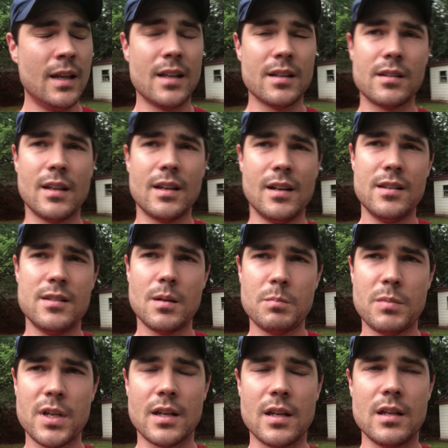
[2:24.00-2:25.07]
it ends up
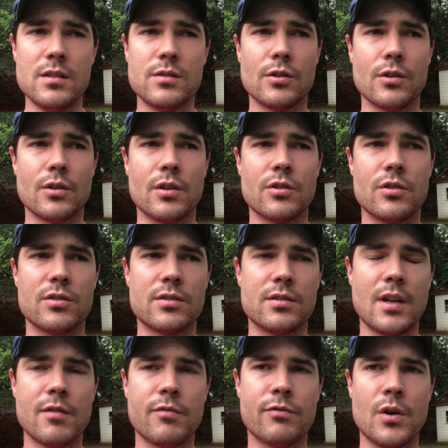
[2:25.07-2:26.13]
being easier to just
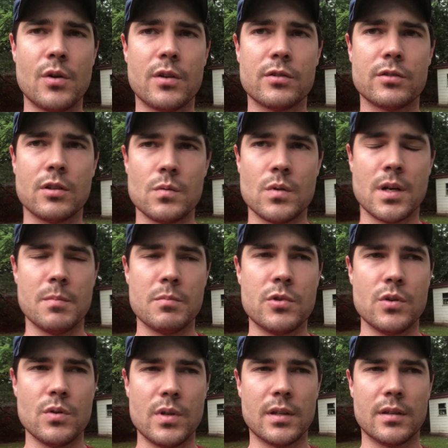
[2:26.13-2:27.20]
stay focused on what I'm
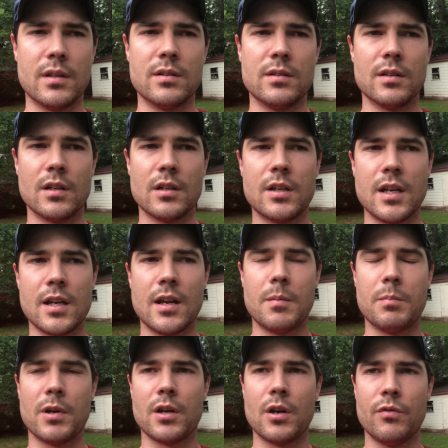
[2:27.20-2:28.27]
doing than to get
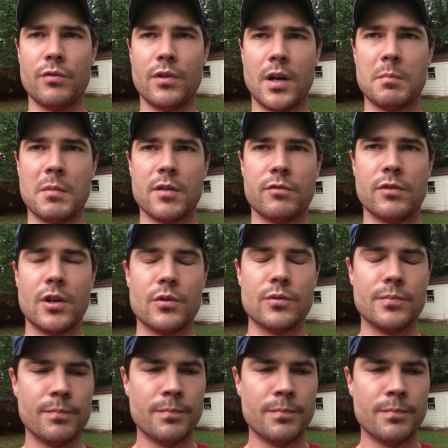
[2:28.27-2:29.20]
up and go find my phone.